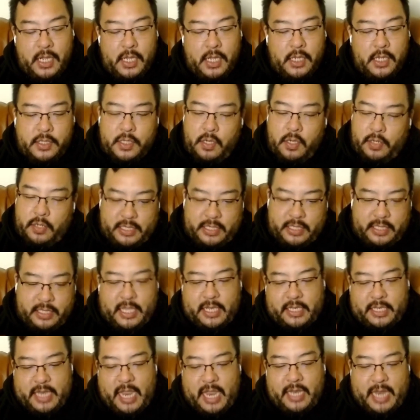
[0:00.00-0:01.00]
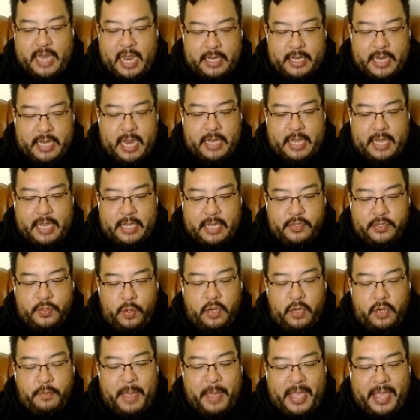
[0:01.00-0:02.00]
So that
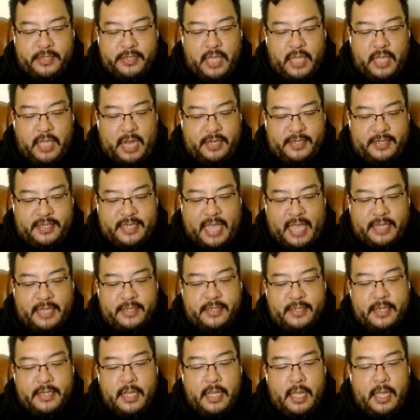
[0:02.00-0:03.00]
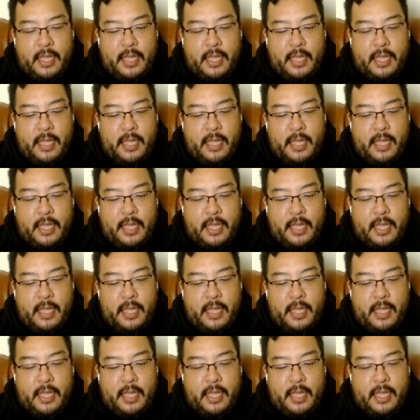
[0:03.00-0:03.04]
sort of makes a lot of sense.